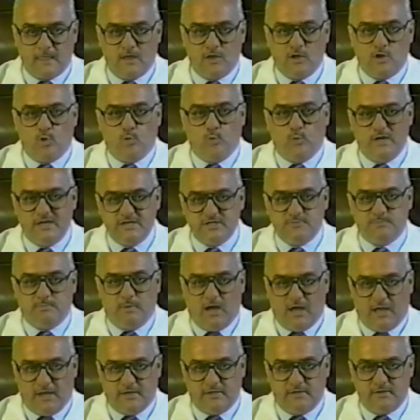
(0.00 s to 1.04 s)

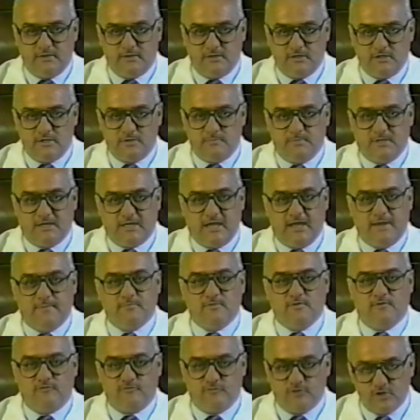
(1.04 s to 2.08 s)
Wiesbaden became the
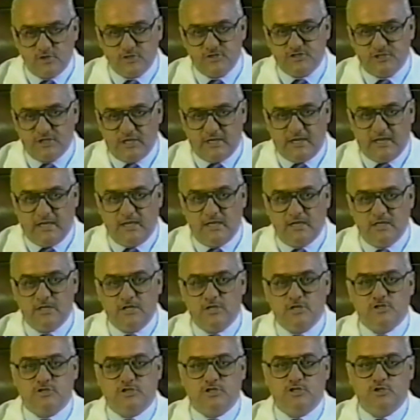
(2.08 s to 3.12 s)
first city
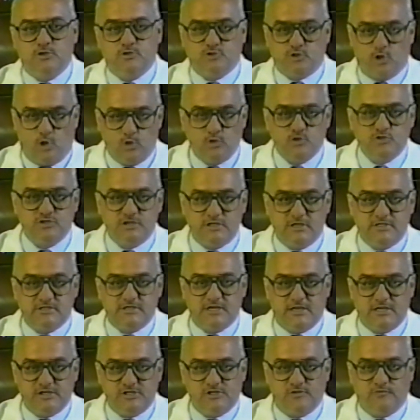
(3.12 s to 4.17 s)
to use
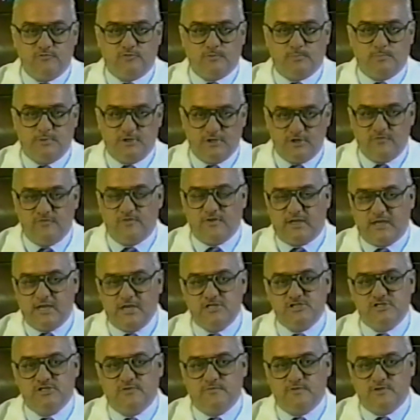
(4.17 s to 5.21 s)
ozonization for
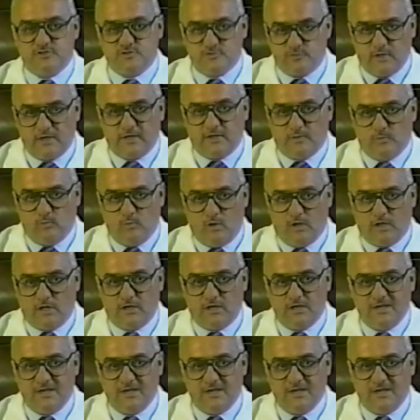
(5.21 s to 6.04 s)
purification of its drinking water